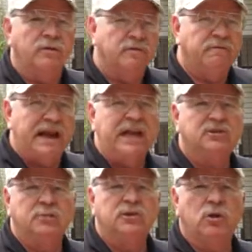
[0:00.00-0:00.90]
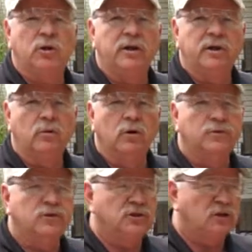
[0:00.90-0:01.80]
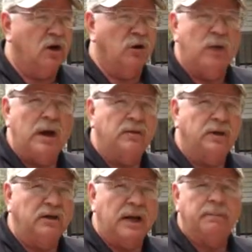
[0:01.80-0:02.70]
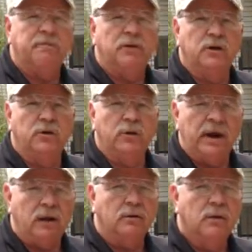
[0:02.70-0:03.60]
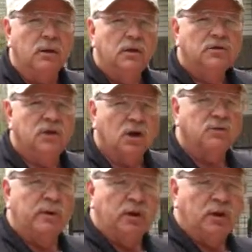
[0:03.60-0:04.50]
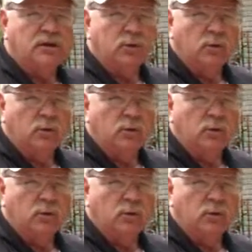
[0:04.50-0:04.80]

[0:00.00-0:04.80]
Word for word: the vast majority of the roots are around the top foot of the ground. So as we look at